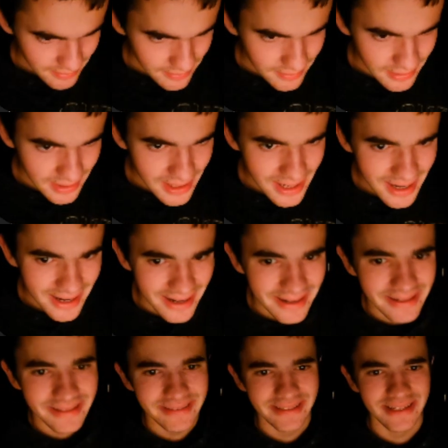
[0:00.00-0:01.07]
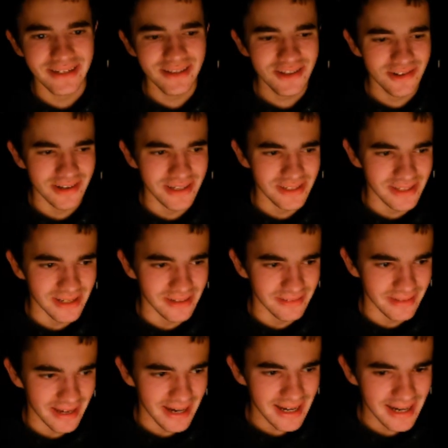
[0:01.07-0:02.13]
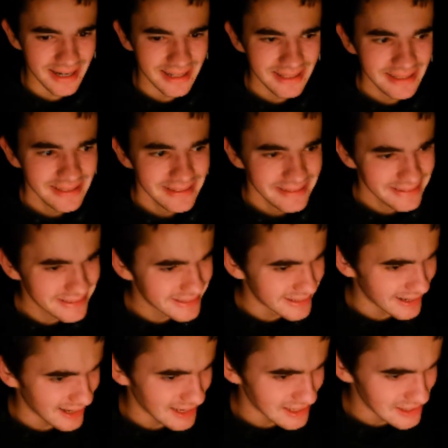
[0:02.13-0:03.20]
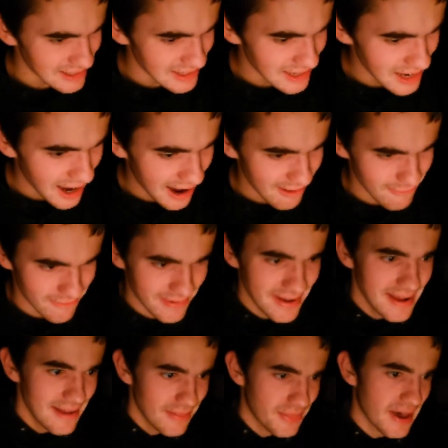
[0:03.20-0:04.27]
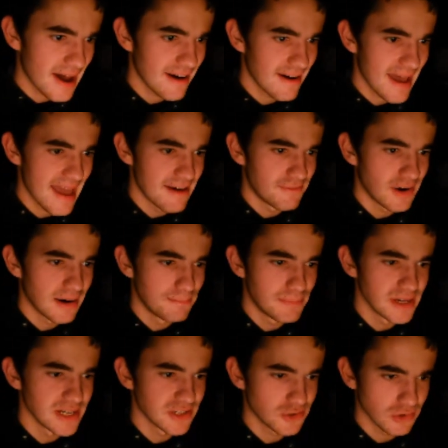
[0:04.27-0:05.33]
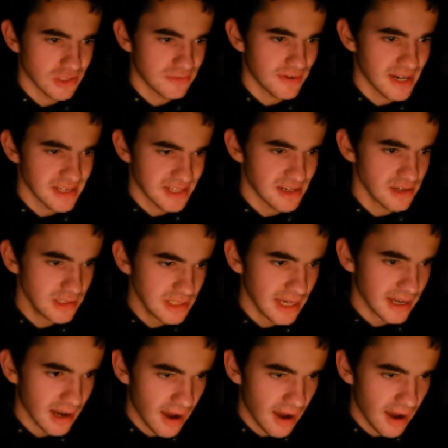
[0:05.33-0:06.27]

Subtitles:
yeah, it's interesting, that. I love that Eva Beatrice face. It looks like